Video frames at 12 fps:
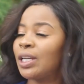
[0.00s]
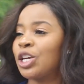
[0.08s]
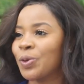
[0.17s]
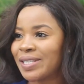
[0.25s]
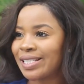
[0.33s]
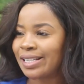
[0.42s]

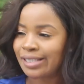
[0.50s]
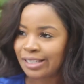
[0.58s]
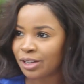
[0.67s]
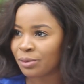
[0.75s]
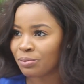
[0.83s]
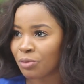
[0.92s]

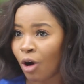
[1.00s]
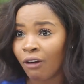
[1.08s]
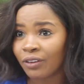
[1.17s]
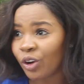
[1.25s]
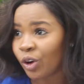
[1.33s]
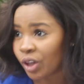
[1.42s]
ecosystem
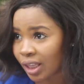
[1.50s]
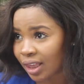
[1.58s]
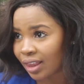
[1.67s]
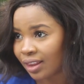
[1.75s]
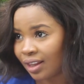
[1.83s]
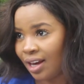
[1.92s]
of
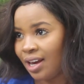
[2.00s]
Earth,